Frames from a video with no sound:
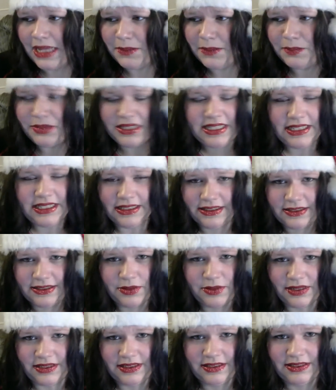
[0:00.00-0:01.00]
Please,
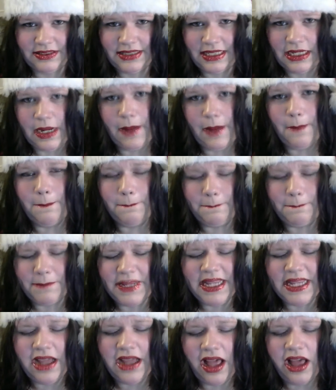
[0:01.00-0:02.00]
2016,
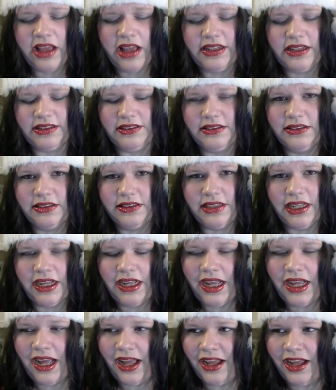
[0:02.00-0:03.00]
be kind.
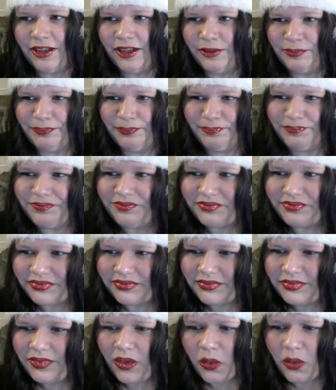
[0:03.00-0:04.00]

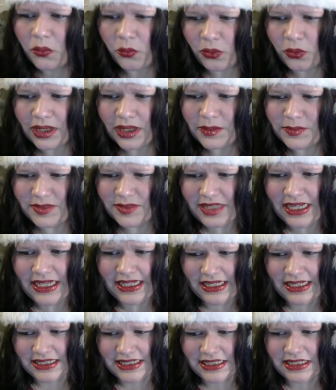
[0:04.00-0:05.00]
What I'm
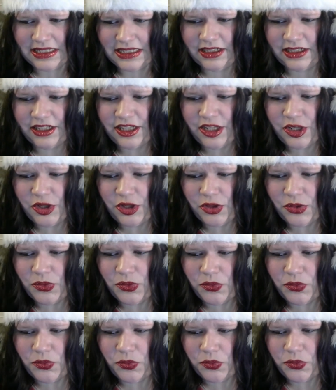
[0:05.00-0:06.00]
saying is that
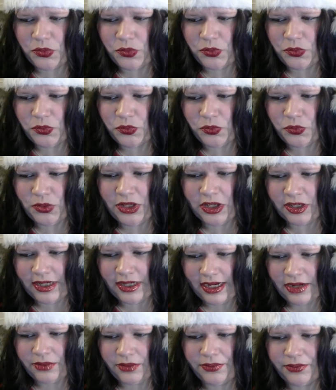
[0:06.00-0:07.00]
we are
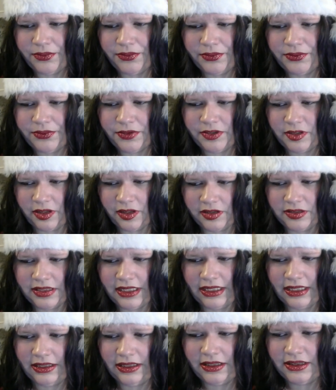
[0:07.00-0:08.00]
now
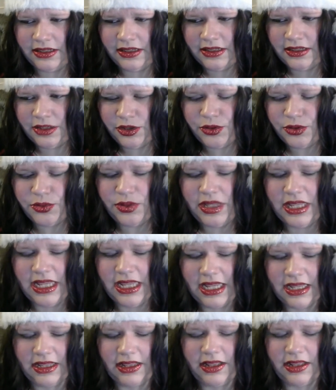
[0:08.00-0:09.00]
starting the new
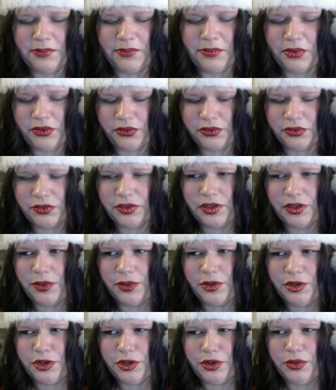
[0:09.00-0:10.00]
year, but also
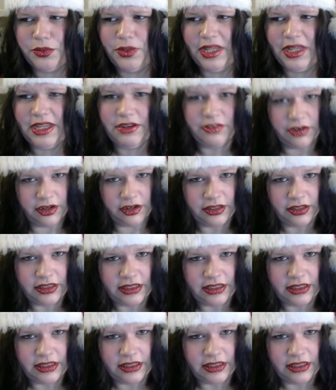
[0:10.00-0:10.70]
a new era,